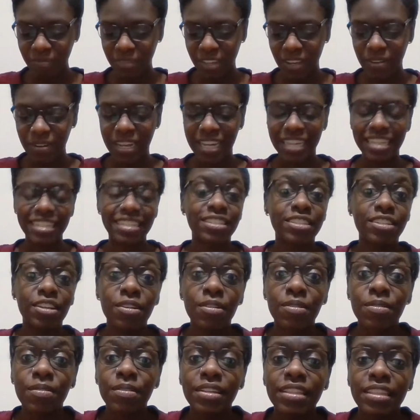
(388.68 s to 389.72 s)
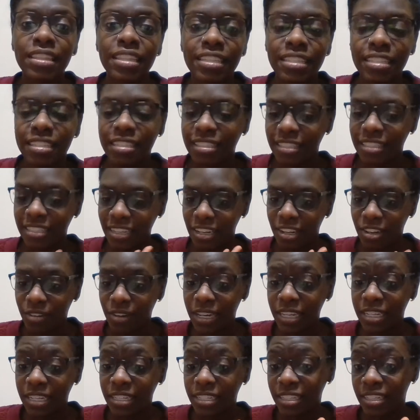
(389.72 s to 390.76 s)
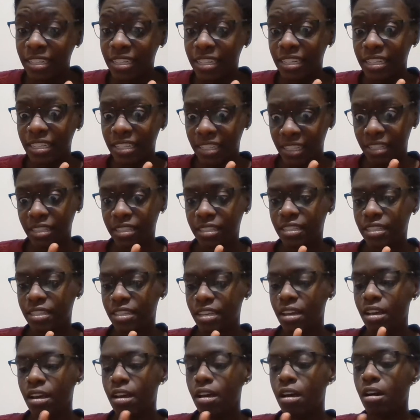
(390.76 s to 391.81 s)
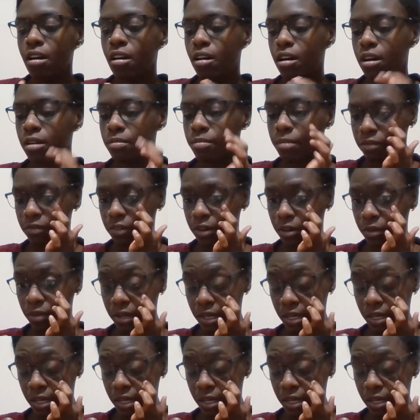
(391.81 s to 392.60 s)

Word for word: Okay, so this, granted, is on my phone.